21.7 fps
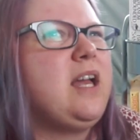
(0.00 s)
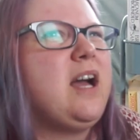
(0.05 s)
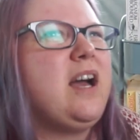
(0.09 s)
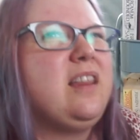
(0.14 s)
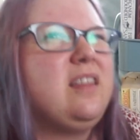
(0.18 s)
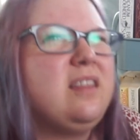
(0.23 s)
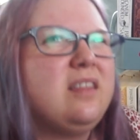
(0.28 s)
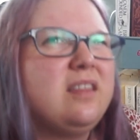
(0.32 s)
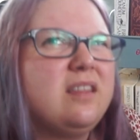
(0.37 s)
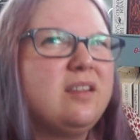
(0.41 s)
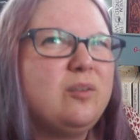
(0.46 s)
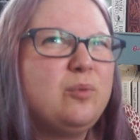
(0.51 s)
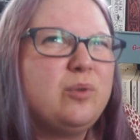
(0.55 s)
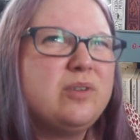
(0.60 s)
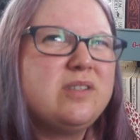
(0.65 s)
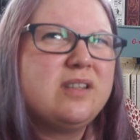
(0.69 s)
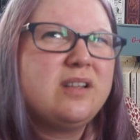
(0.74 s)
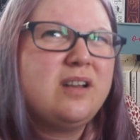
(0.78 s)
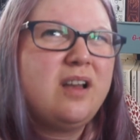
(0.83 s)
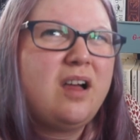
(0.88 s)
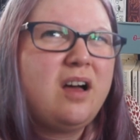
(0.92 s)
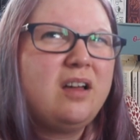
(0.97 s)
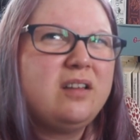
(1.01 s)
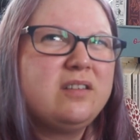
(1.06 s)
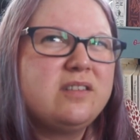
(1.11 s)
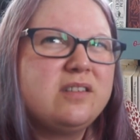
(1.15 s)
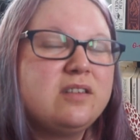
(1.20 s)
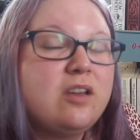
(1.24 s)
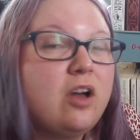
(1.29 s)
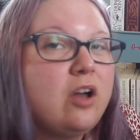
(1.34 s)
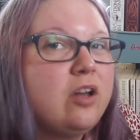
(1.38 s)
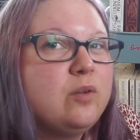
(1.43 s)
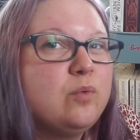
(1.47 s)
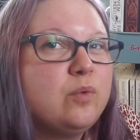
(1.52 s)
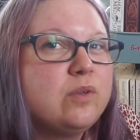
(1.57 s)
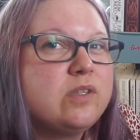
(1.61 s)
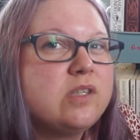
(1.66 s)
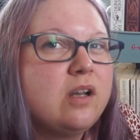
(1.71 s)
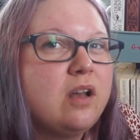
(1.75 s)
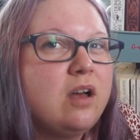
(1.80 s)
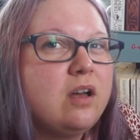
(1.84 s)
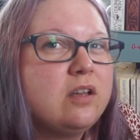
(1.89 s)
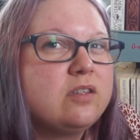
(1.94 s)
I was it last, no it
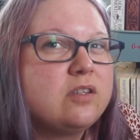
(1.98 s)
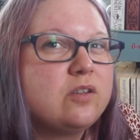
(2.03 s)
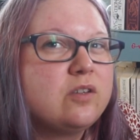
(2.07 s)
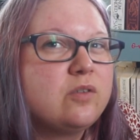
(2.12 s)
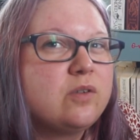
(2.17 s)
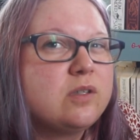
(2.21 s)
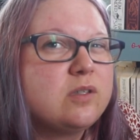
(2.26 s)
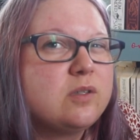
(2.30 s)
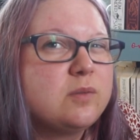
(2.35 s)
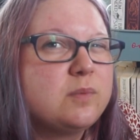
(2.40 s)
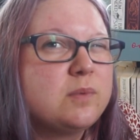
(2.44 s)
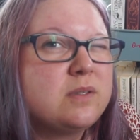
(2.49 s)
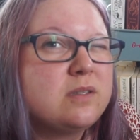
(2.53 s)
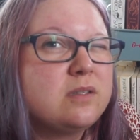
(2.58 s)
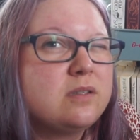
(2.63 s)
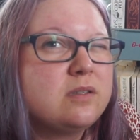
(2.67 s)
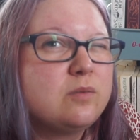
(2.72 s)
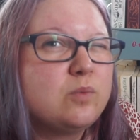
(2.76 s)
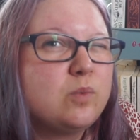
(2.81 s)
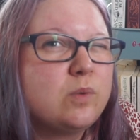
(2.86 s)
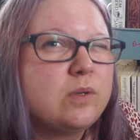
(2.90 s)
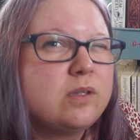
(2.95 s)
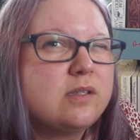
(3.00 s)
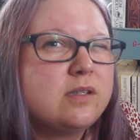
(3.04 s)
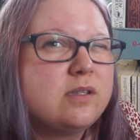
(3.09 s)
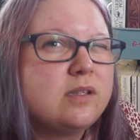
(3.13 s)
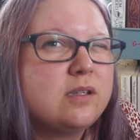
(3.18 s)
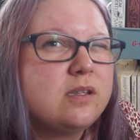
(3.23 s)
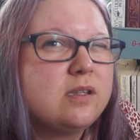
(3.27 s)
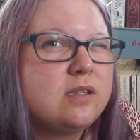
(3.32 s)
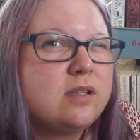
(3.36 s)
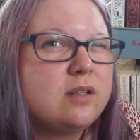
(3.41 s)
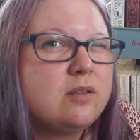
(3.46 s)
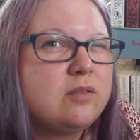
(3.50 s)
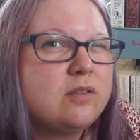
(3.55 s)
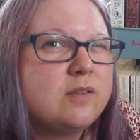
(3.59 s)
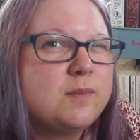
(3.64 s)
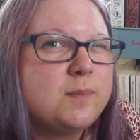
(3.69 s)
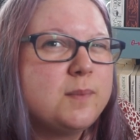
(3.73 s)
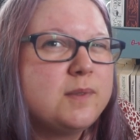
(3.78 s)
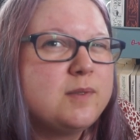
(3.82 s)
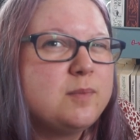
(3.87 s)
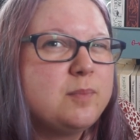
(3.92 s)
wasn't last Christmas, this was the
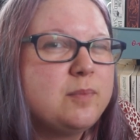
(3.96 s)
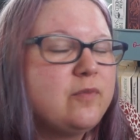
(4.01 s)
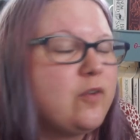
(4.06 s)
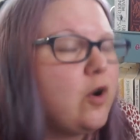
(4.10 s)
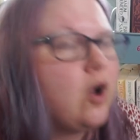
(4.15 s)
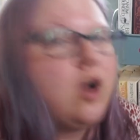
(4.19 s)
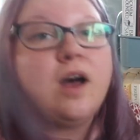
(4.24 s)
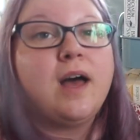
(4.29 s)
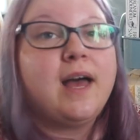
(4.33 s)
Christmas before.